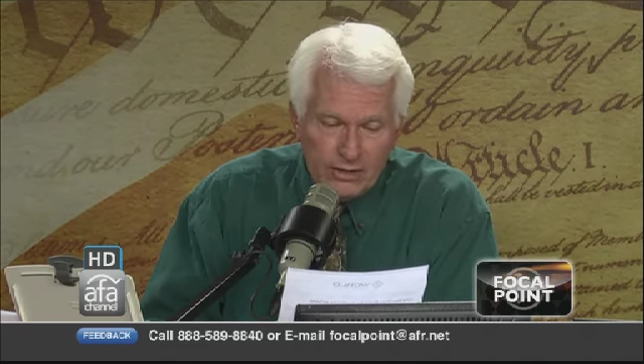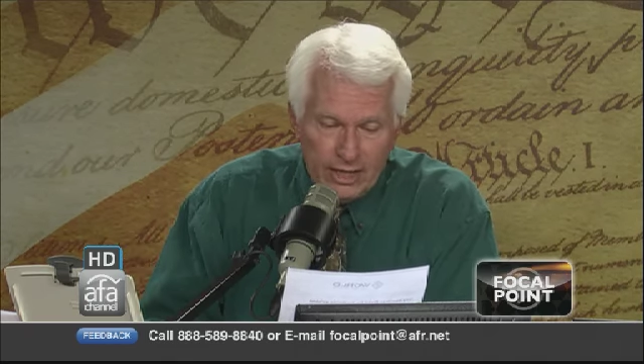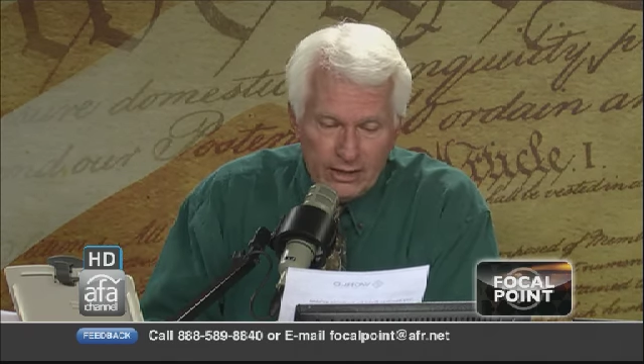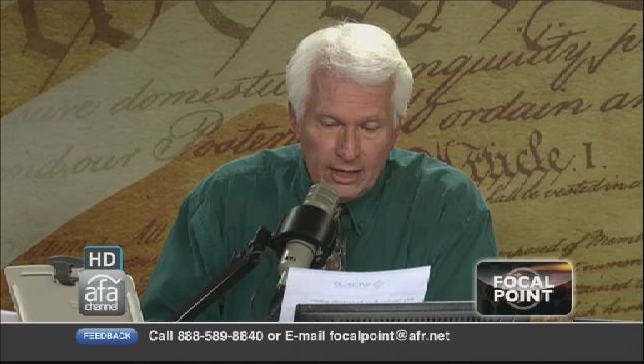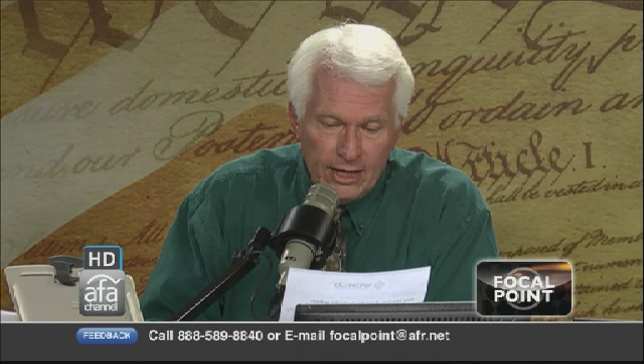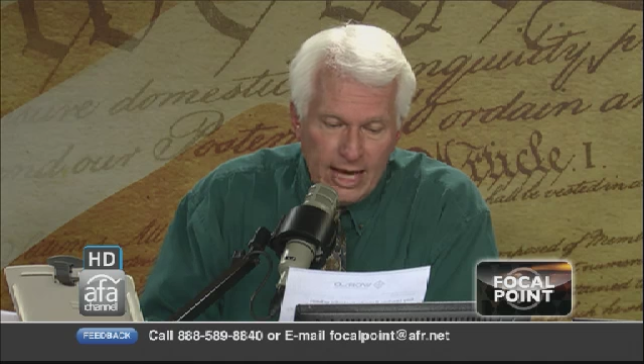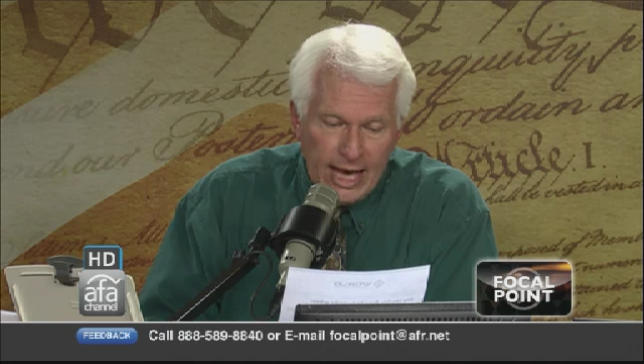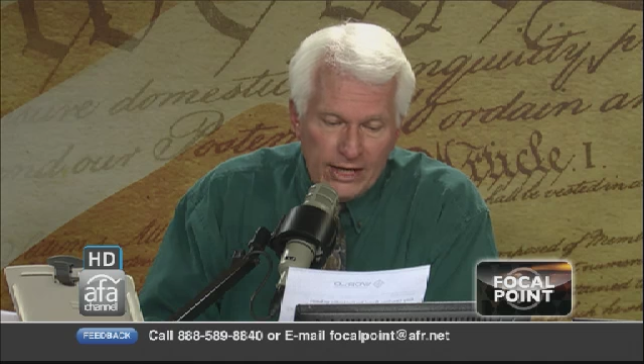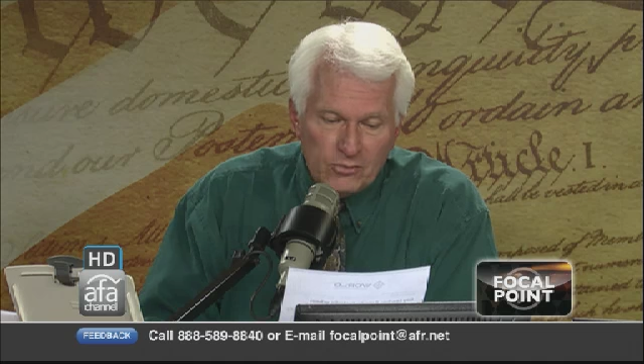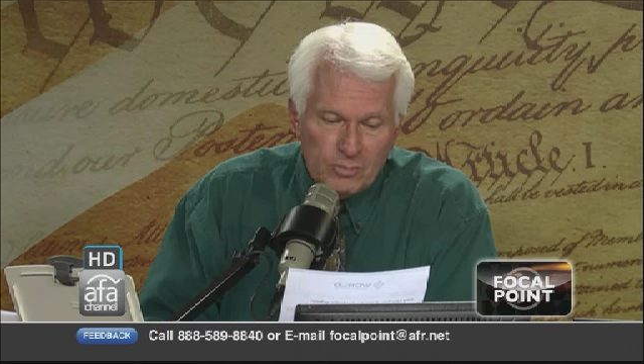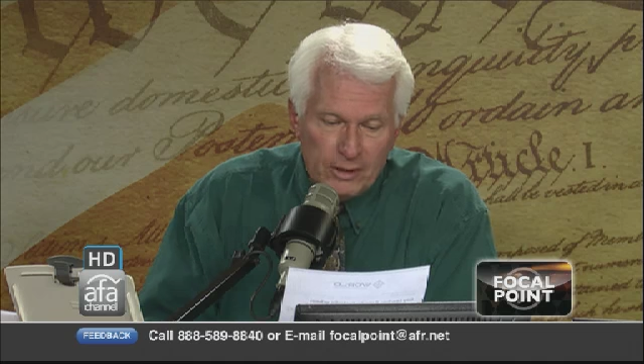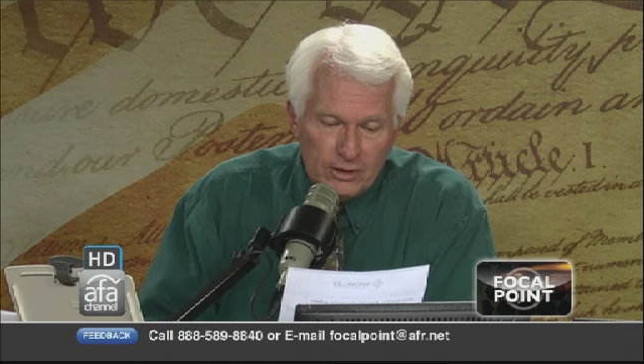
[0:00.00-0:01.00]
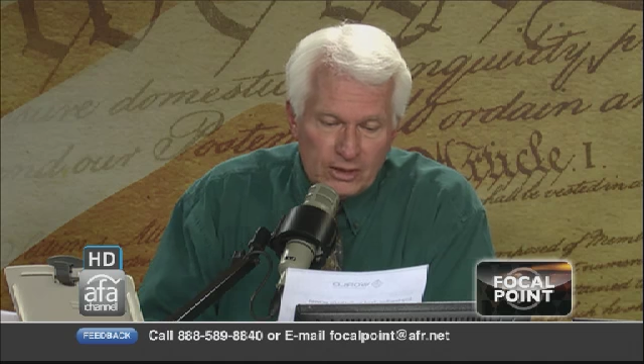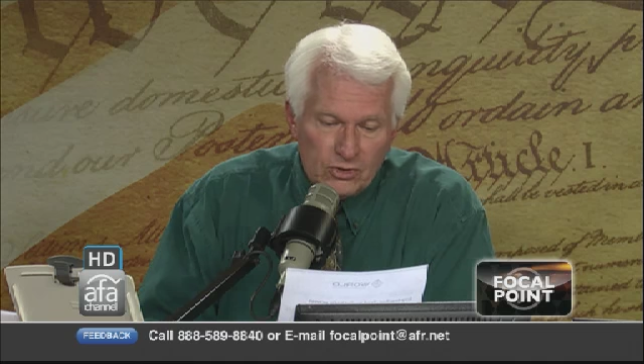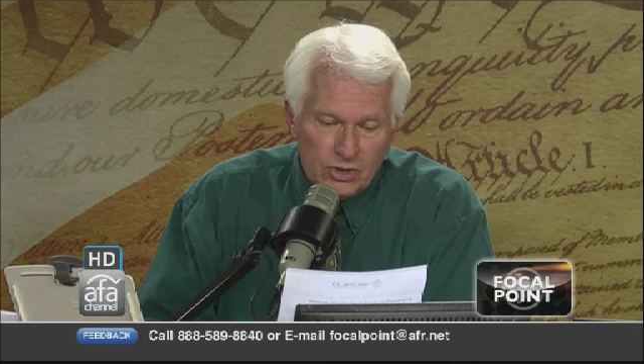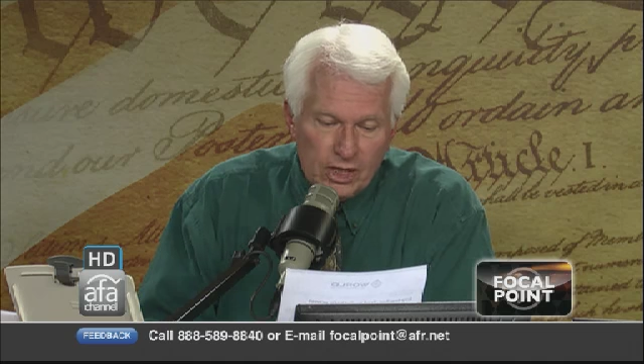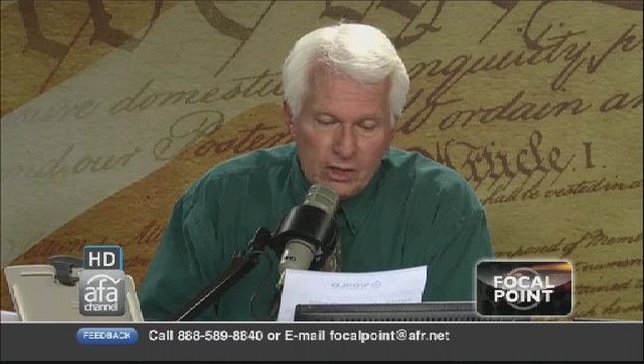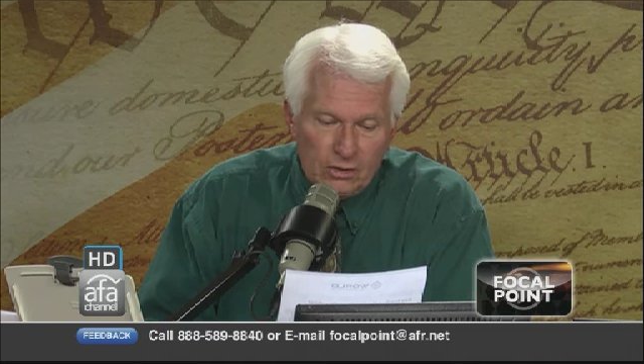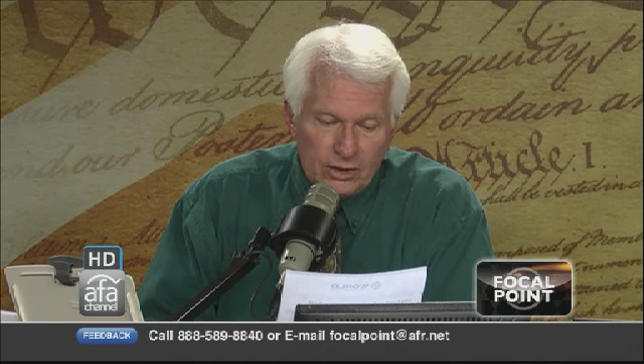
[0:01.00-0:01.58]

that has been concealed.